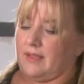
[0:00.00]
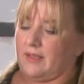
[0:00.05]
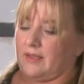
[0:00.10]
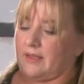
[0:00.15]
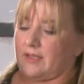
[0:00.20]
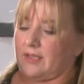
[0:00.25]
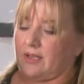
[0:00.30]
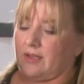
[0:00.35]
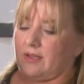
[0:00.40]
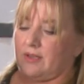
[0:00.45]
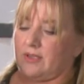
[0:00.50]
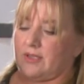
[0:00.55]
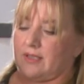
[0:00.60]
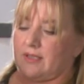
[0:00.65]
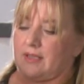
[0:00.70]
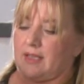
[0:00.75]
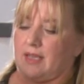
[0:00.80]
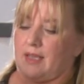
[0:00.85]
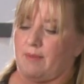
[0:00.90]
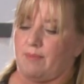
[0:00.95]
So you
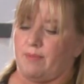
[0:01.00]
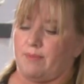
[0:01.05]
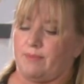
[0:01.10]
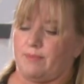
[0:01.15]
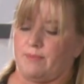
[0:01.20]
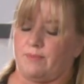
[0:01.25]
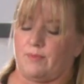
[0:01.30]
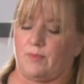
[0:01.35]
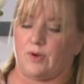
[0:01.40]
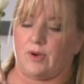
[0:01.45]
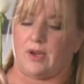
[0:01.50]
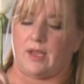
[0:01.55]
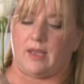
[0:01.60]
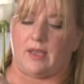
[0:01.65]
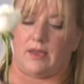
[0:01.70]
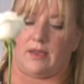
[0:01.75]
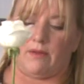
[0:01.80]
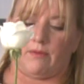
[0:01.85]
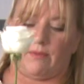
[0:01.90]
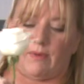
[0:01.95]
just keep
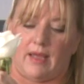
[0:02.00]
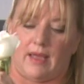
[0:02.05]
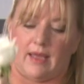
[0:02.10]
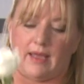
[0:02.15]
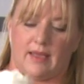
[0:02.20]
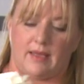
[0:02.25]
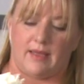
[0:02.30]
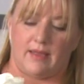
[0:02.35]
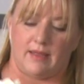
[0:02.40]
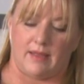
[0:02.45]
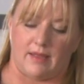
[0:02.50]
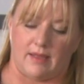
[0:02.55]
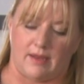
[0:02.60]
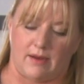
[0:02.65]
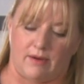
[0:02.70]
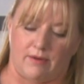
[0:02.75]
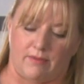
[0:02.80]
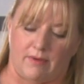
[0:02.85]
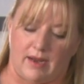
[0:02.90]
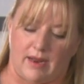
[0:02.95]
working your way
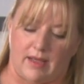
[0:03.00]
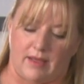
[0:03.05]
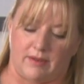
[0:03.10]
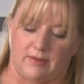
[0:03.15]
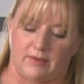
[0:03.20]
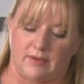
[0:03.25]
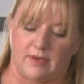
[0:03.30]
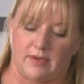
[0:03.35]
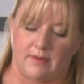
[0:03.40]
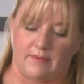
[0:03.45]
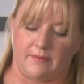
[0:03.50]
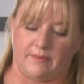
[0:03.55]
around.